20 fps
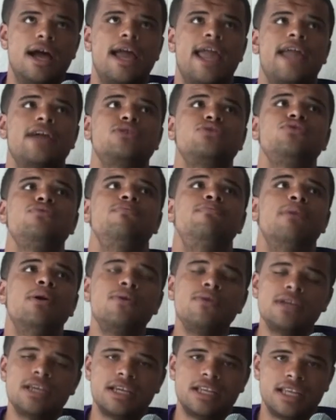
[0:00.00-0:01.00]
Andrew
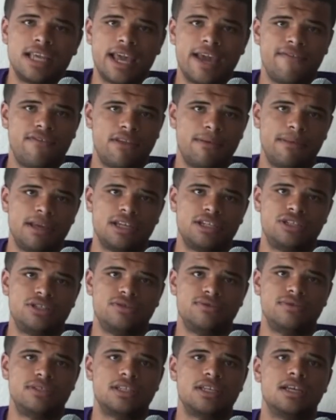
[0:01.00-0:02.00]
Bogut gave them
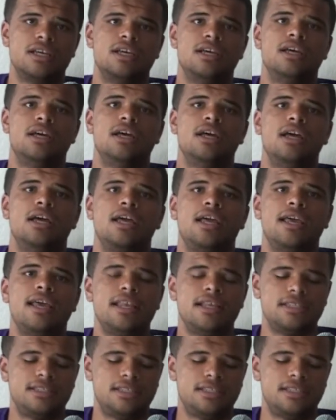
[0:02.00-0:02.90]
issues. It